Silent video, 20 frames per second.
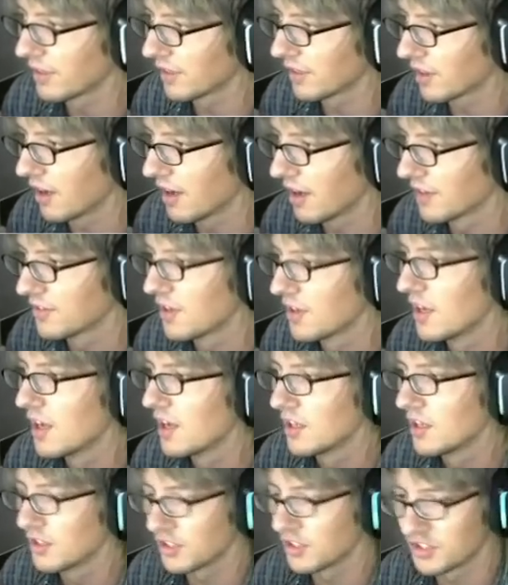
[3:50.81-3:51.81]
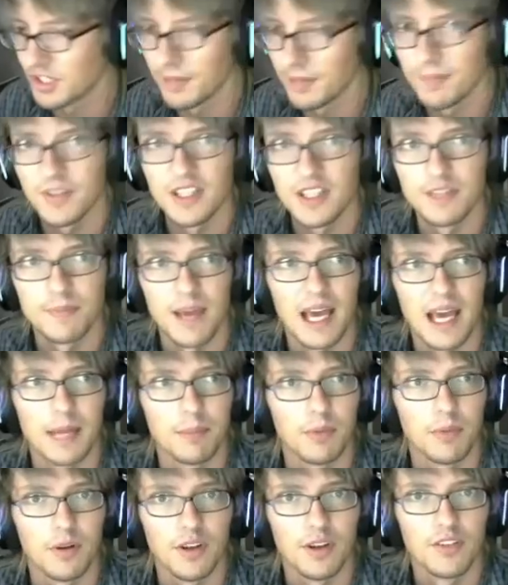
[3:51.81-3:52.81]
it costs to ship these
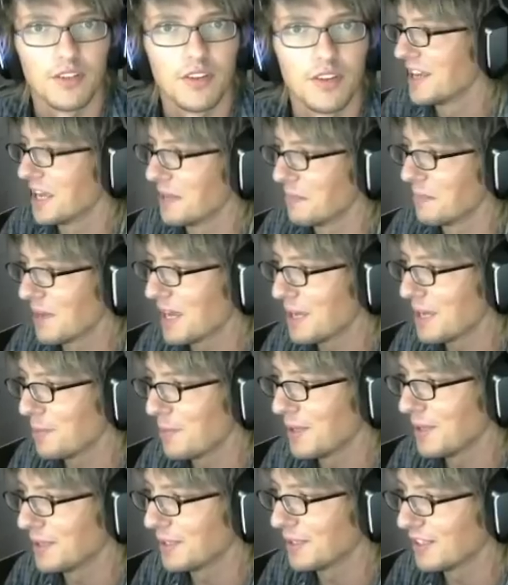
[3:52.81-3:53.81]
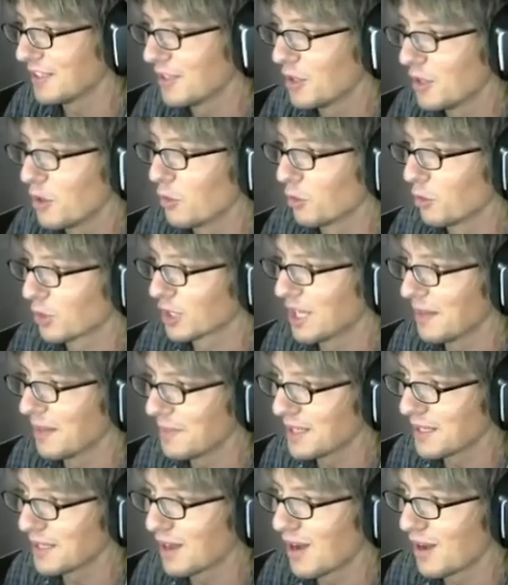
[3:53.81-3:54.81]
bad boys. In my opinion, we're
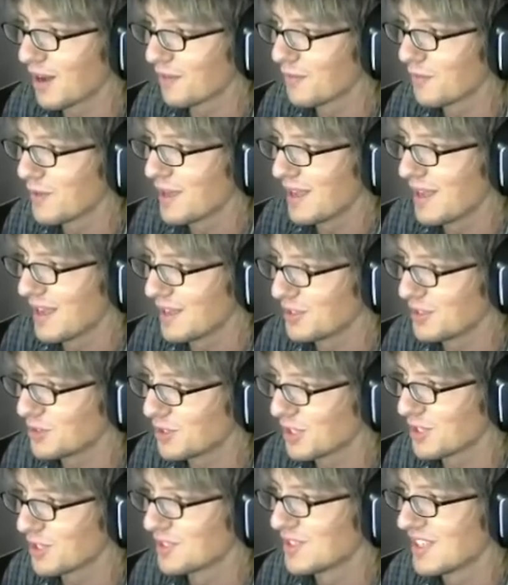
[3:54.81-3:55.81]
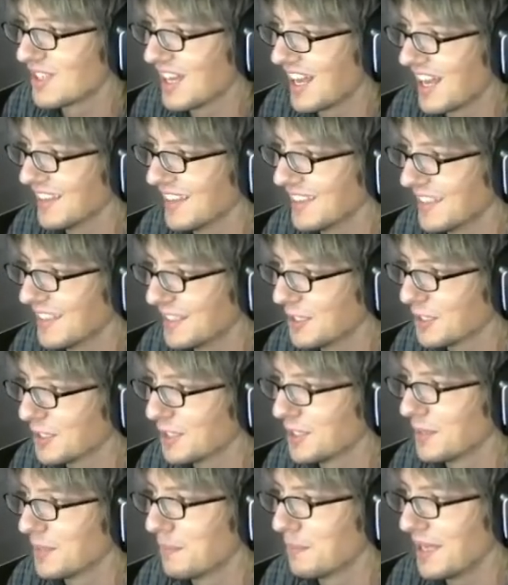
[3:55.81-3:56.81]
coming off as just a
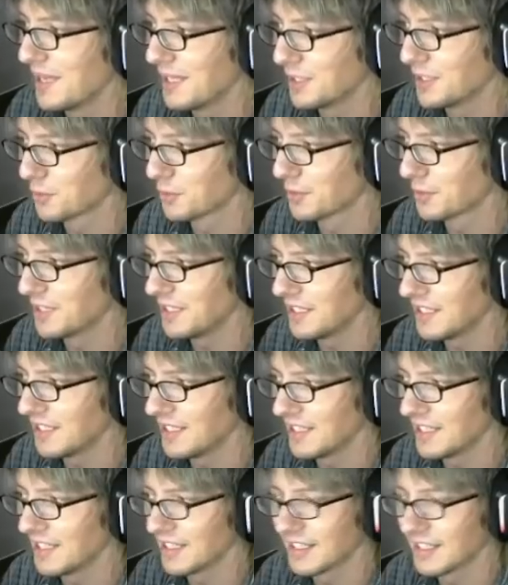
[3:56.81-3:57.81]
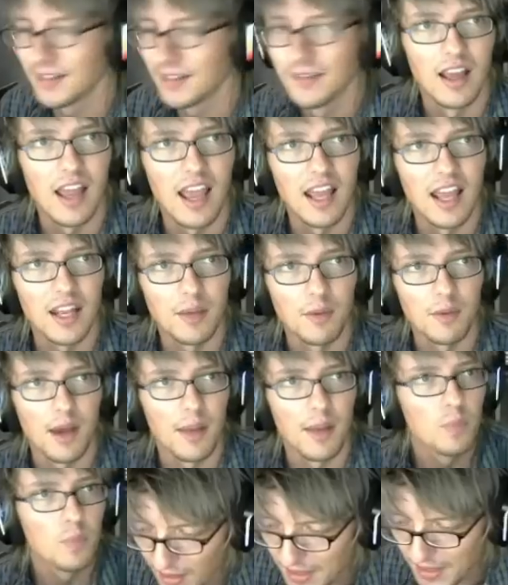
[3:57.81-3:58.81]
little bit greedy here. Anyway,
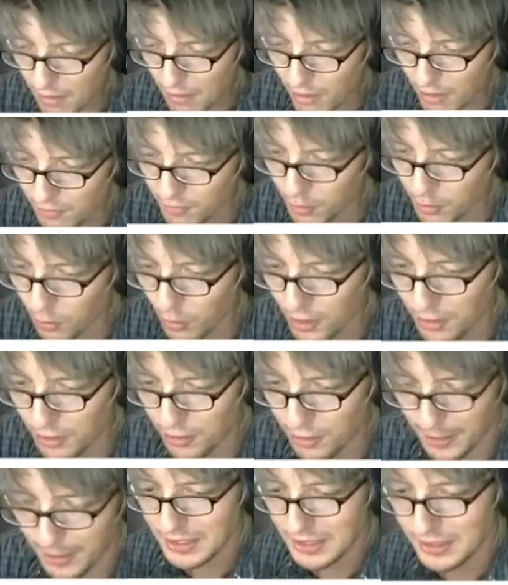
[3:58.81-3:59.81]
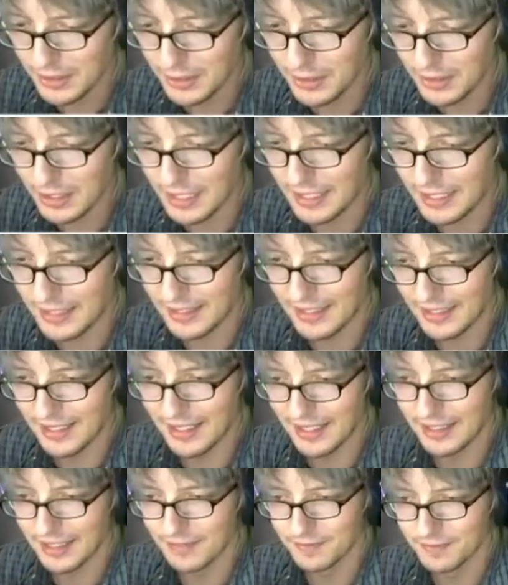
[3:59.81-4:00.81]
now if you're wondering, you're like,
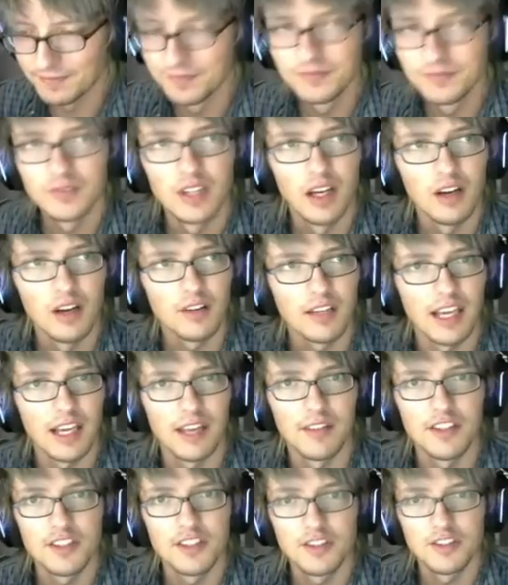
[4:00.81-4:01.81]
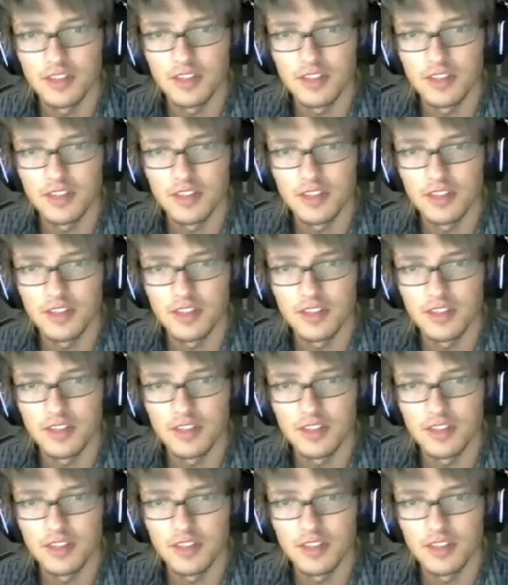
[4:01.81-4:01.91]
okay, this